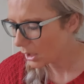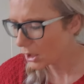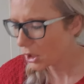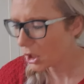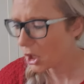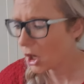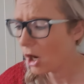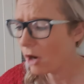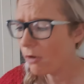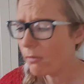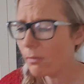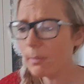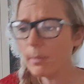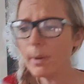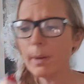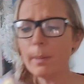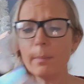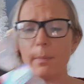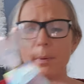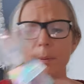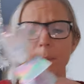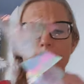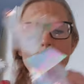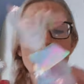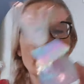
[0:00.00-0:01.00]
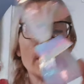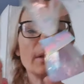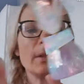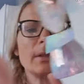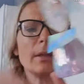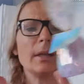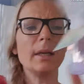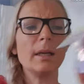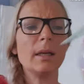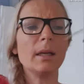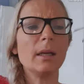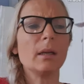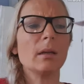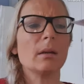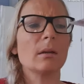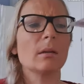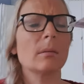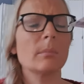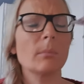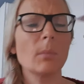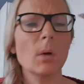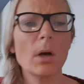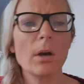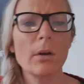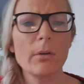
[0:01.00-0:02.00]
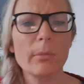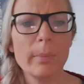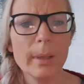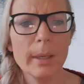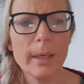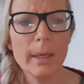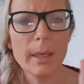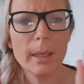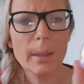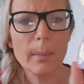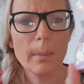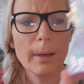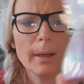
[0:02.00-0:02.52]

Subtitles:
Can't remember, but I think it might have been in the